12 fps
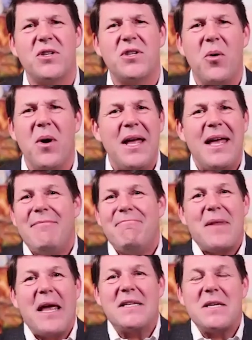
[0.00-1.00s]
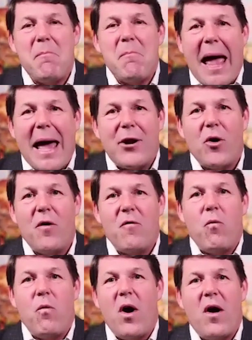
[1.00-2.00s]
So it's a matter
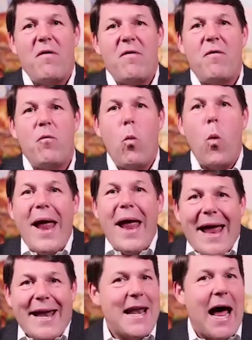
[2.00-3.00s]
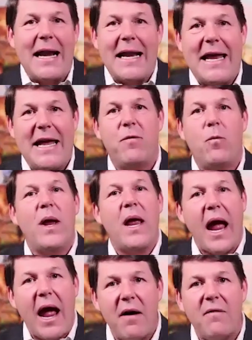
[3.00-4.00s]
of when, not if, we
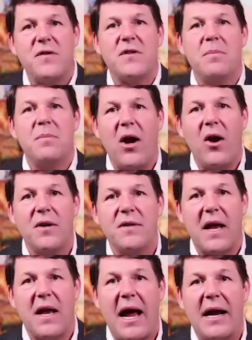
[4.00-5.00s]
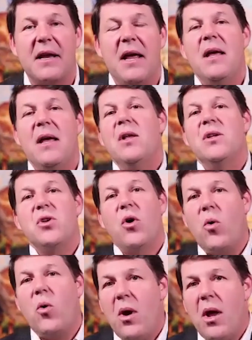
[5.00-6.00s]
have some terrorist act.
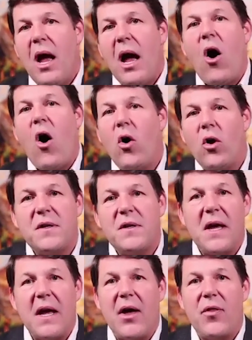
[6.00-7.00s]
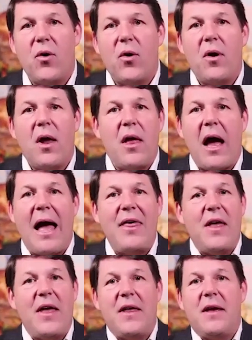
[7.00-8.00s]
So altogether, I
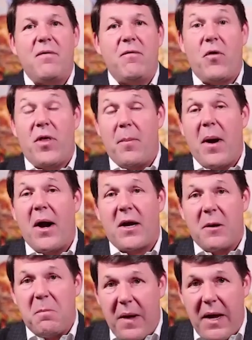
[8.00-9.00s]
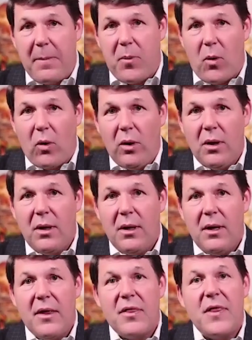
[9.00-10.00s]
think for the American people,
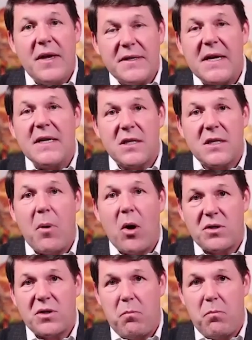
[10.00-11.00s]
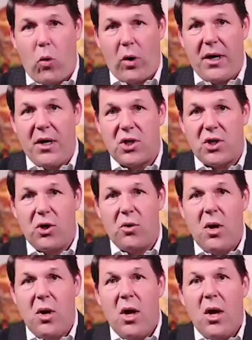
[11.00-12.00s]
this is the most important
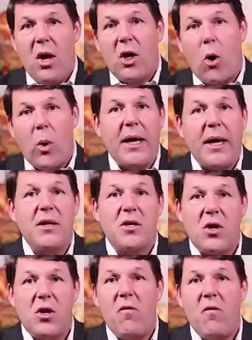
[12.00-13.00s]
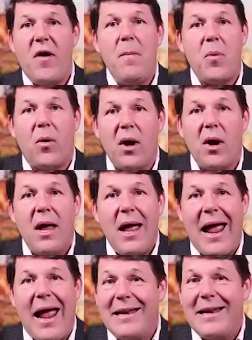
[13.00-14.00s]
issue going into November.
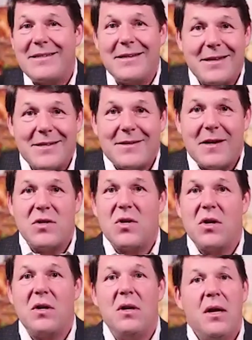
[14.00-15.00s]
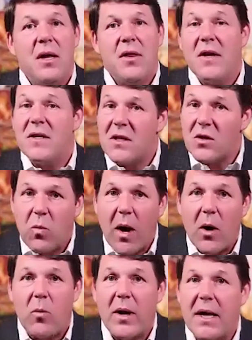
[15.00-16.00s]
And it's a decision. This is
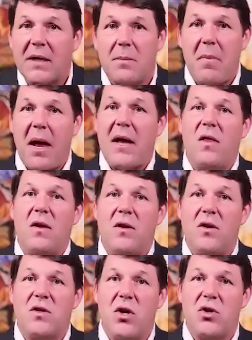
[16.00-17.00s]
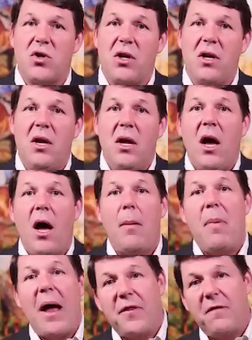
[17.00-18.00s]
where we get to make the decision
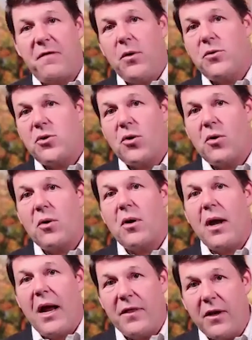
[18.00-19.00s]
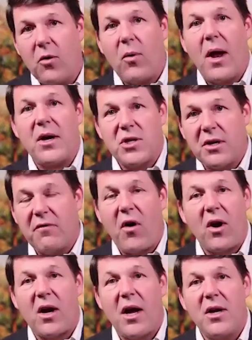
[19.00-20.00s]
about the future and the direction of
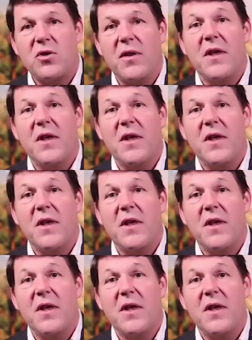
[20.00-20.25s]
our country.